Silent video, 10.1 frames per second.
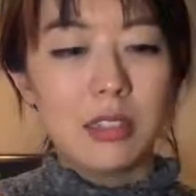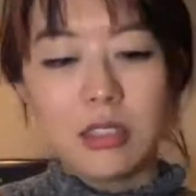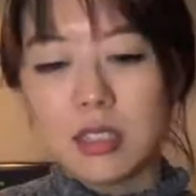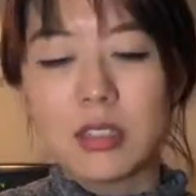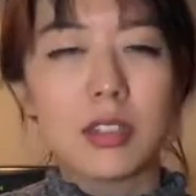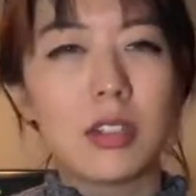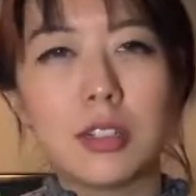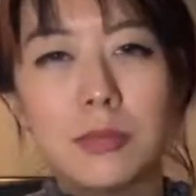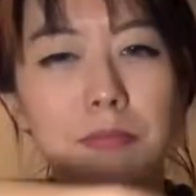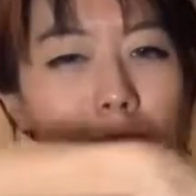this is
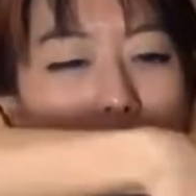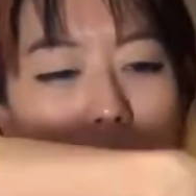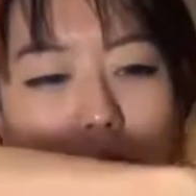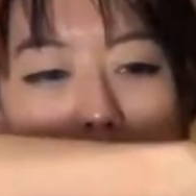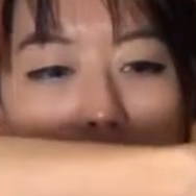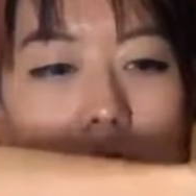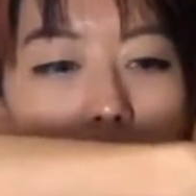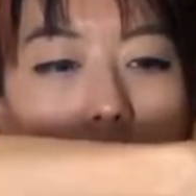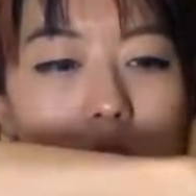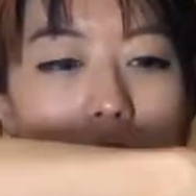all to
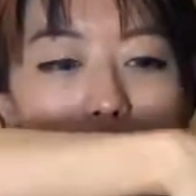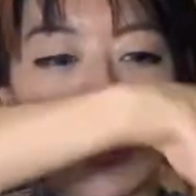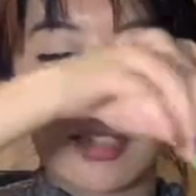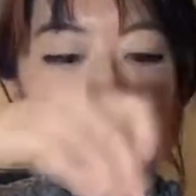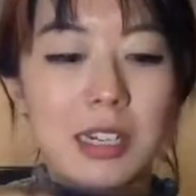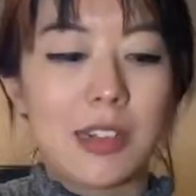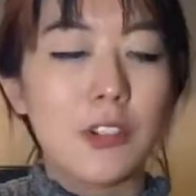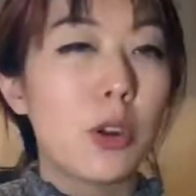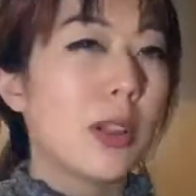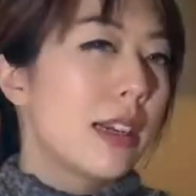your taste. I mean, if you
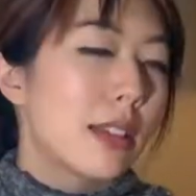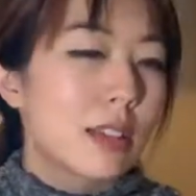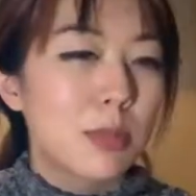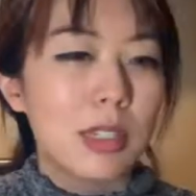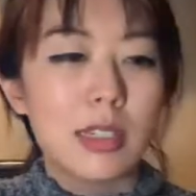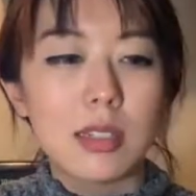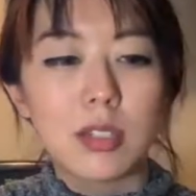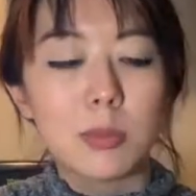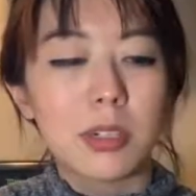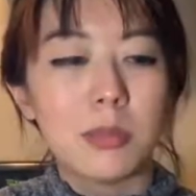don't like sesame seeds,
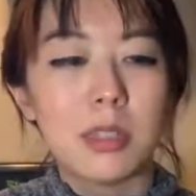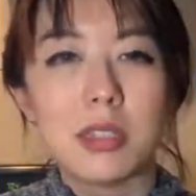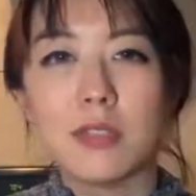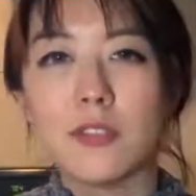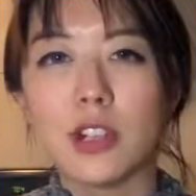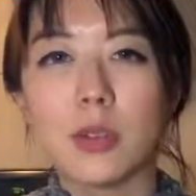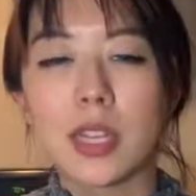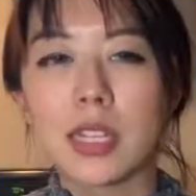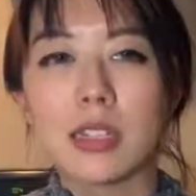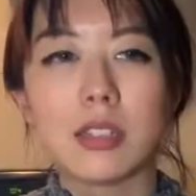don't put them in. If you don't
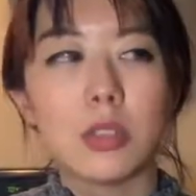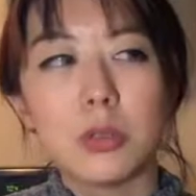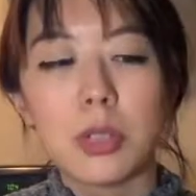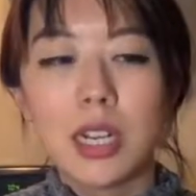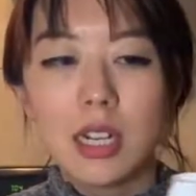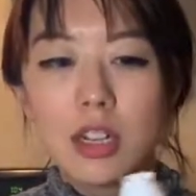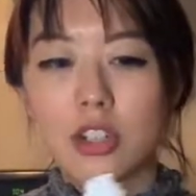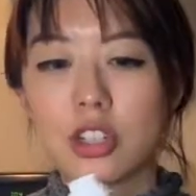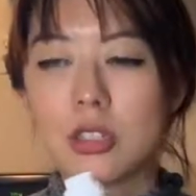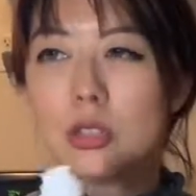like it
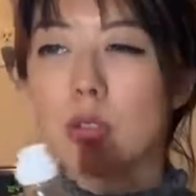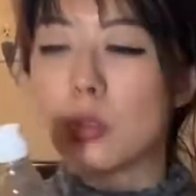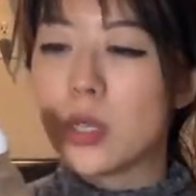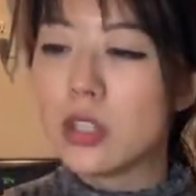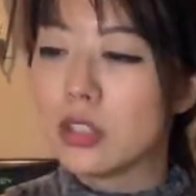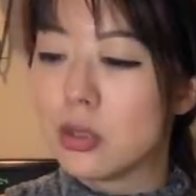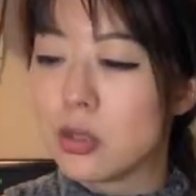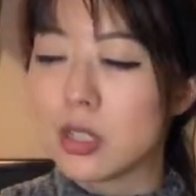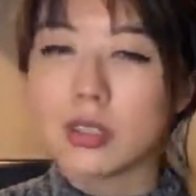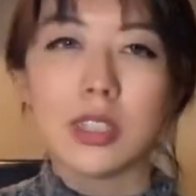too sweet or too
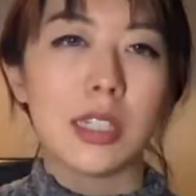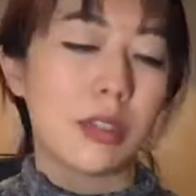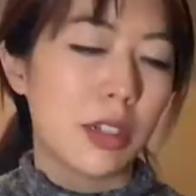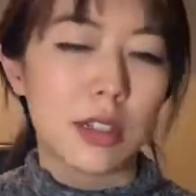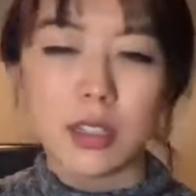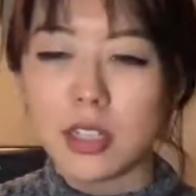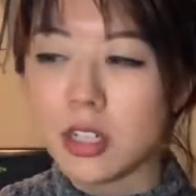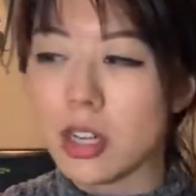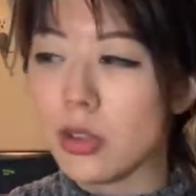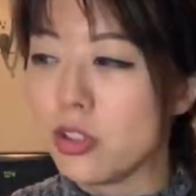salty, you
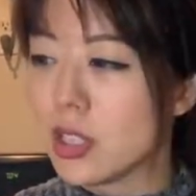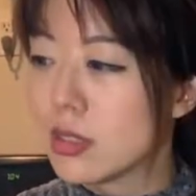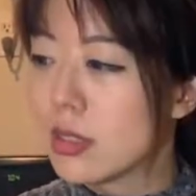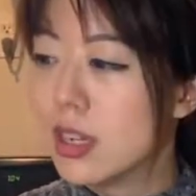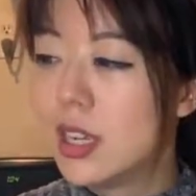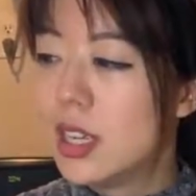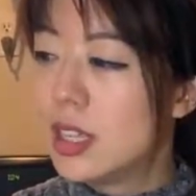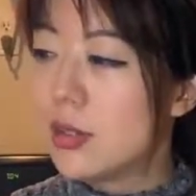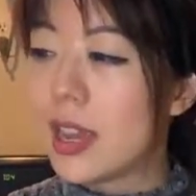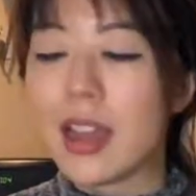know the gist.
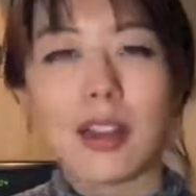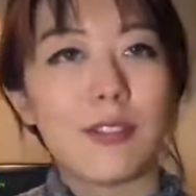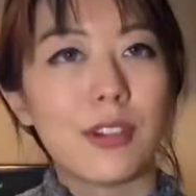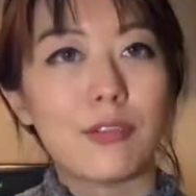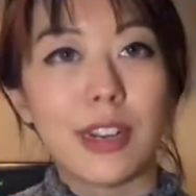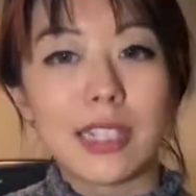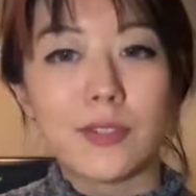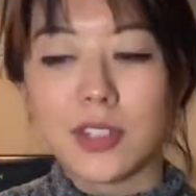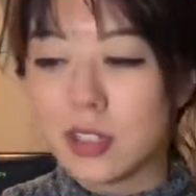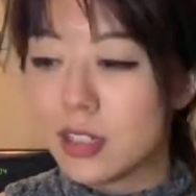I have rice
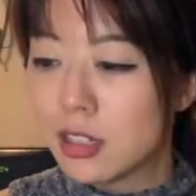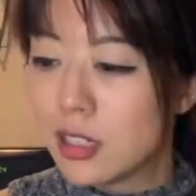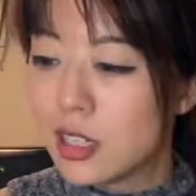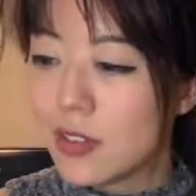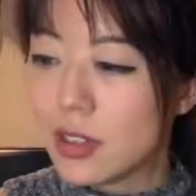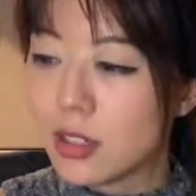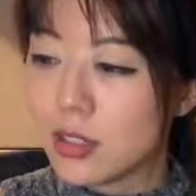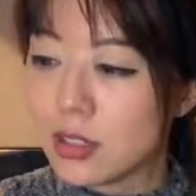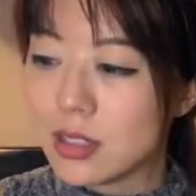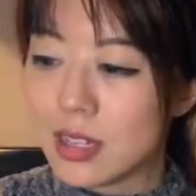vinegar to give it a
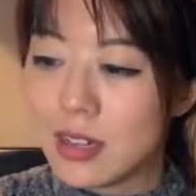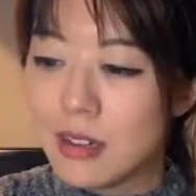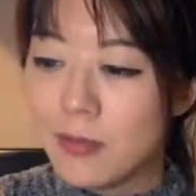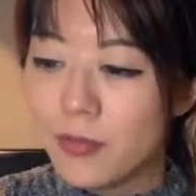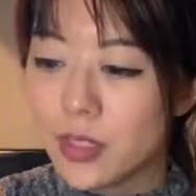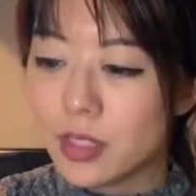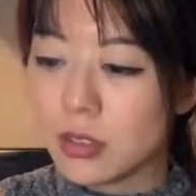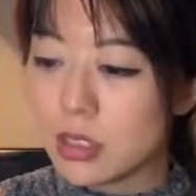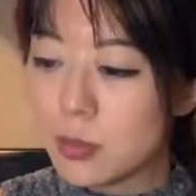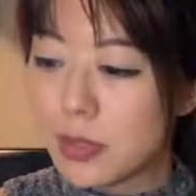little zing, a little
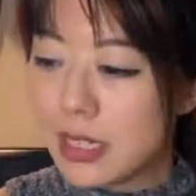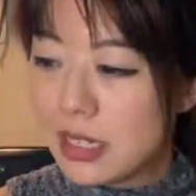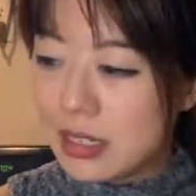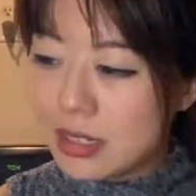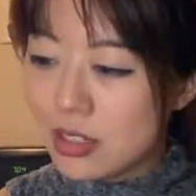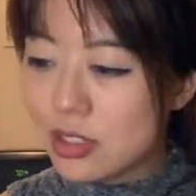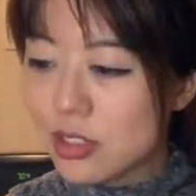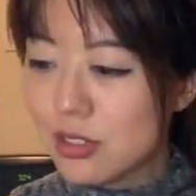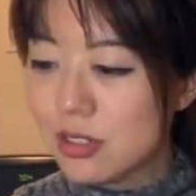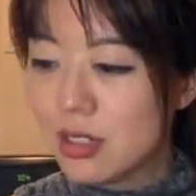splash,
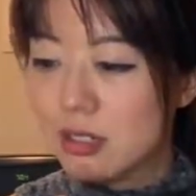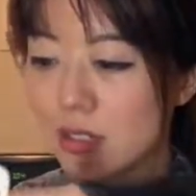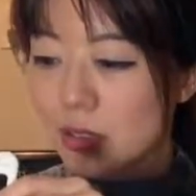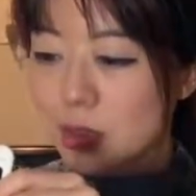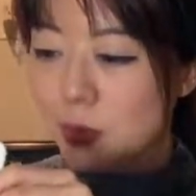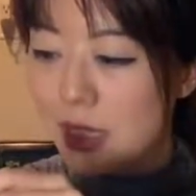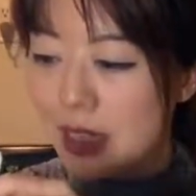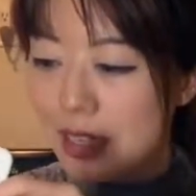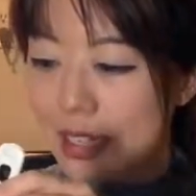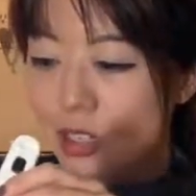
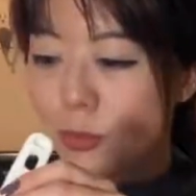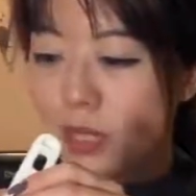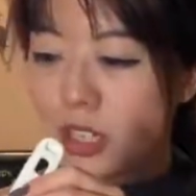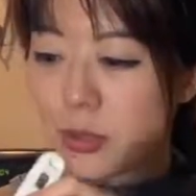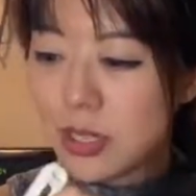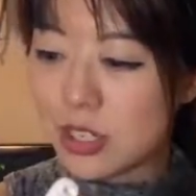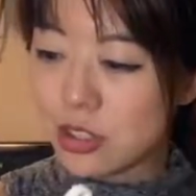splash, splash, splash.